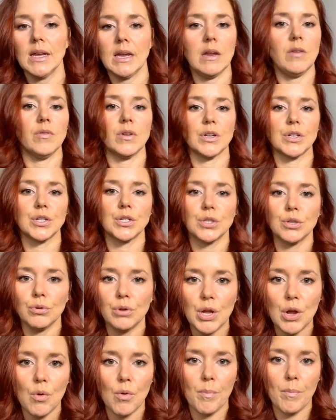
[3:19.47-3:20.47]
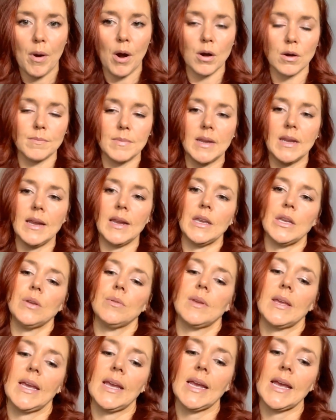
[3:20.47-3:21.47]
even a studio apartment, and you
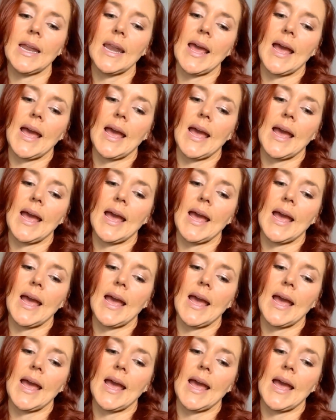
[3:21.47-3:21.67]
can't